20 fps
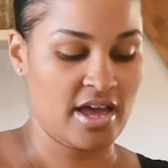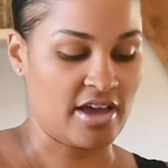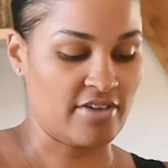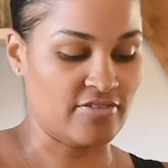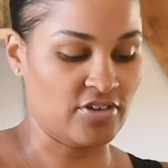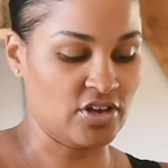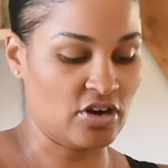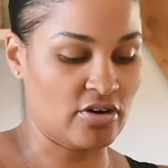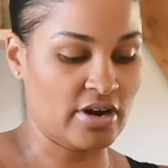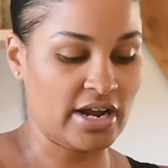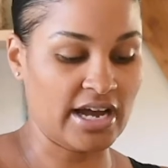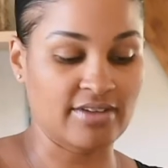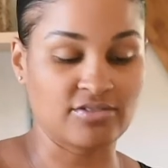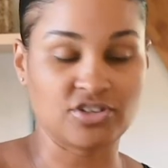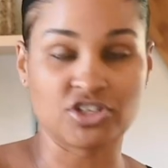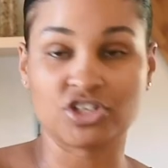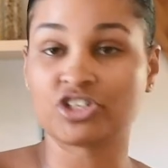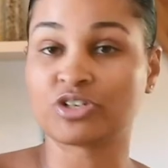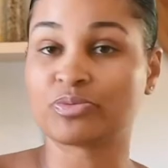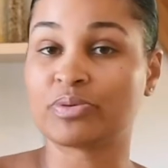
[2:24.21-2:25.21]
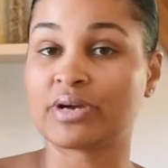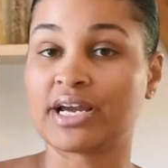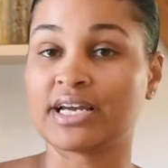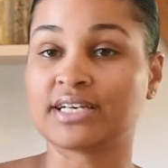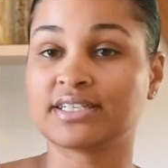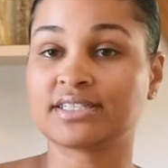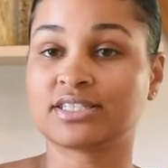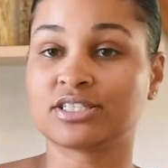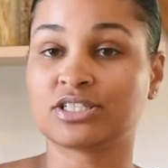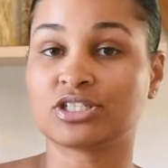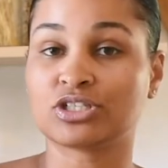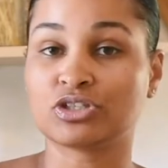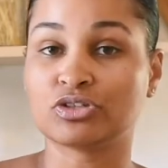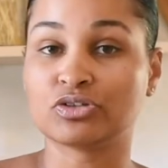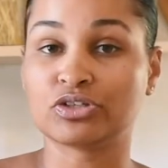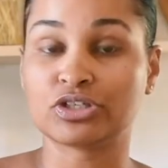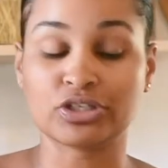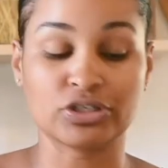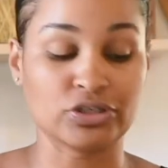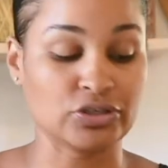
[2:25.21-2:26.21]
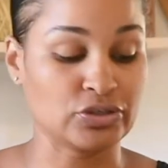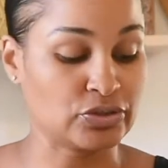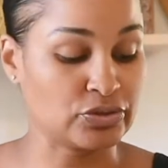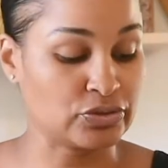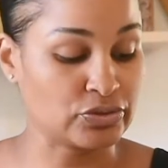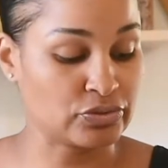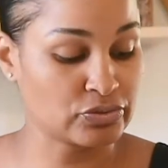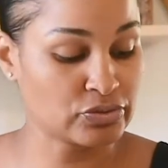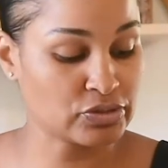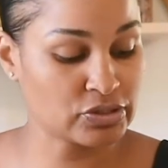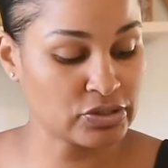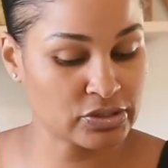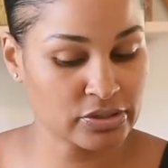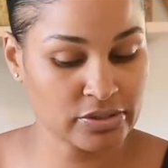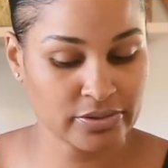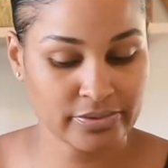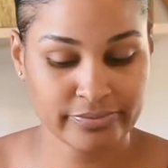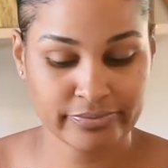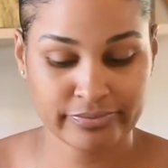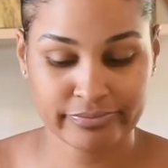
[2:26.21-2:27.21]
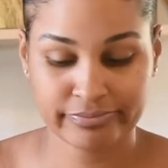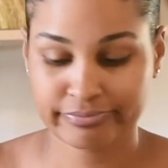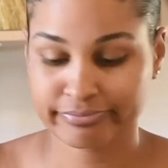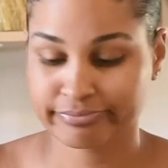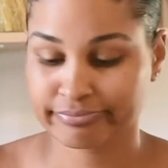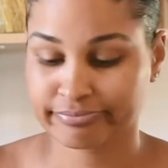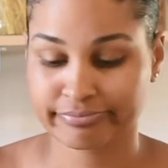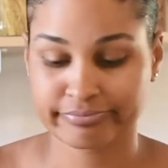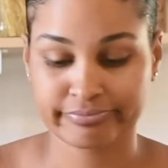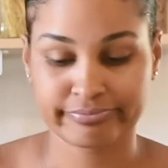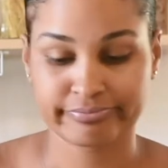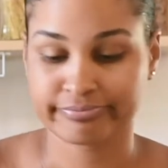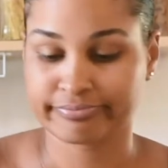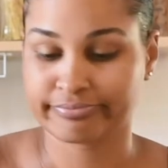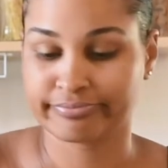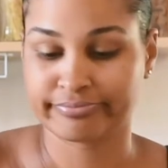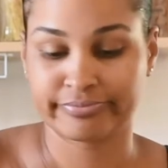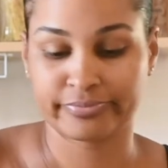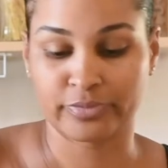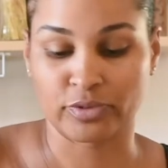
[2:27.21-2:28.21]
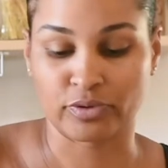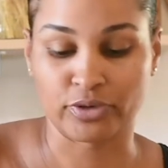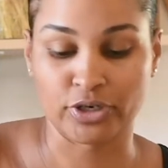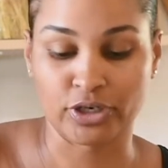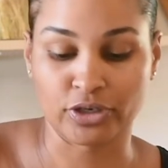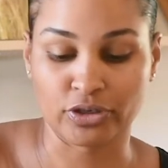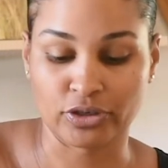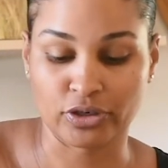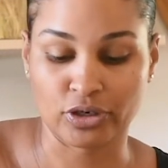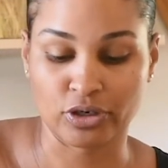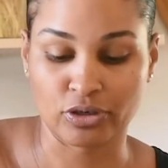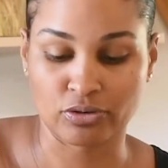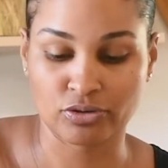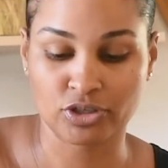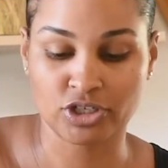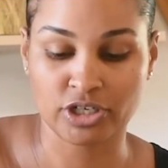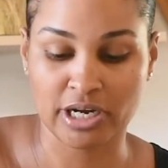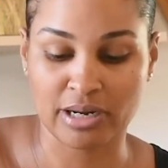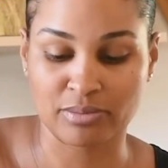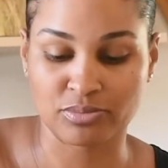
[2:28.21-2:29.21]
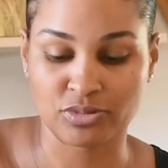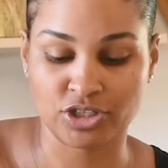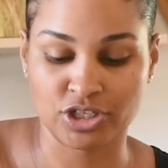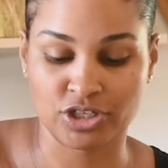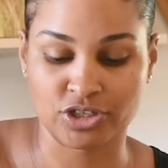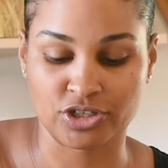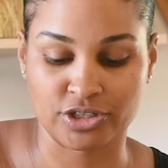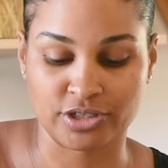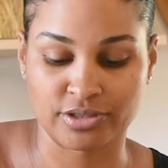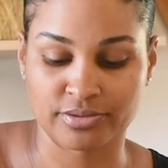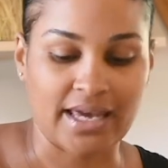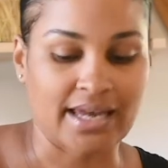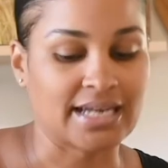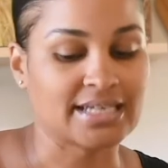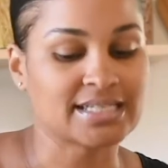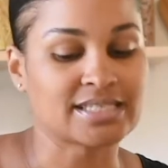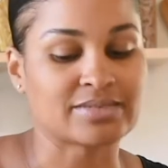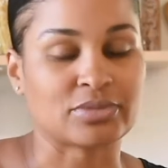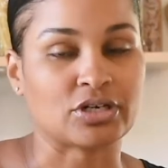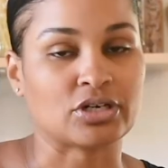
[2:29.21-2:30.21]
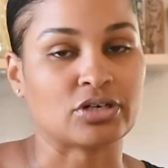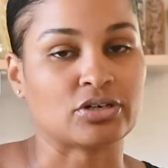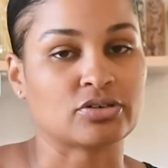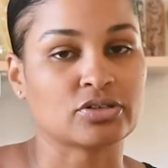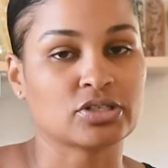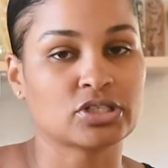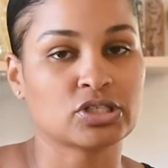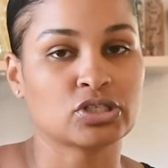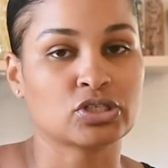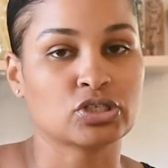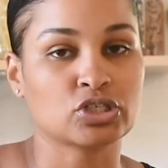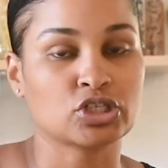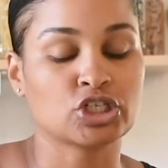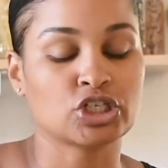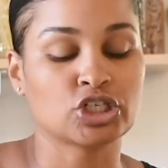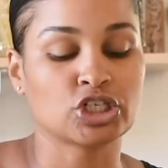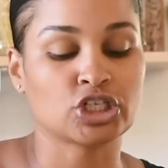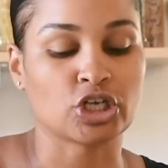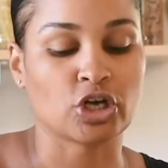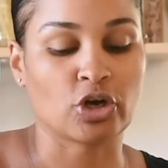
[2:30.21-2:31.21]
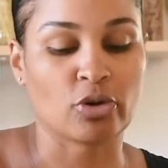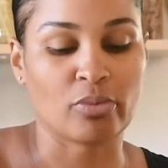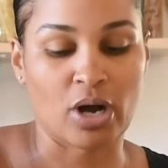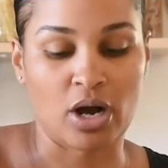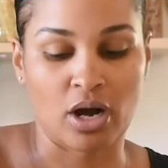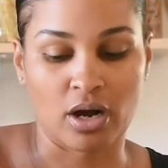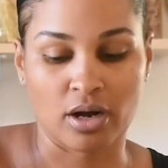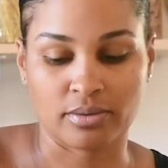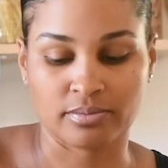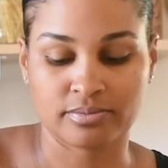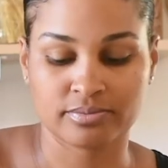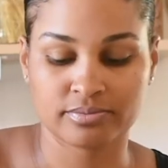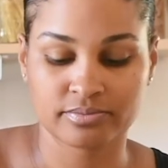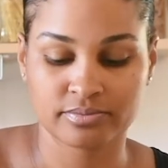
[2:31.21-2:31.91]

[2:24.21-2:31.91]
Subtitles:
If you don't have ginger paste, you could use regular old chopped ginger, and that smells so bomb.